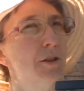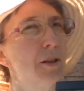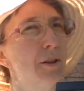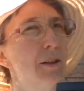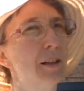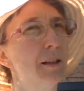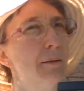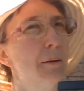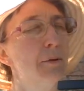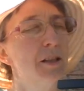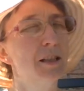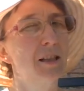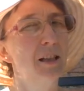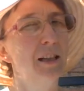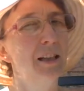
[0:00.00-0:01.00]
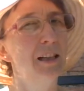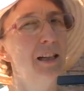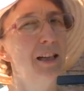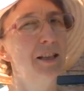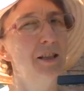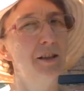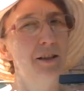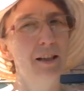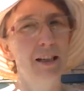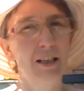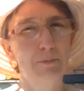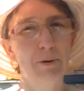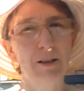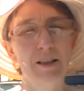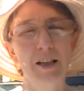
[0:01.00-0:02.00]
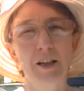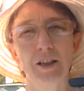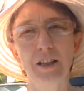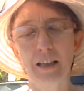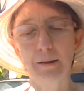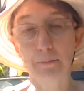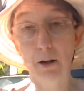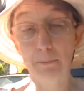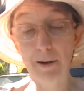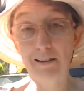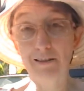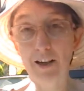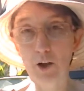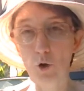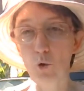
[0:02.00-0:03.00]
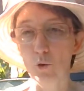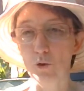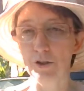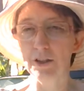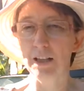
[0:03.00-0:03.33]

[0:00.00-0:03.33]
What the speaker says: I think they may be slightly later than this, but certainly the barbarian hordes,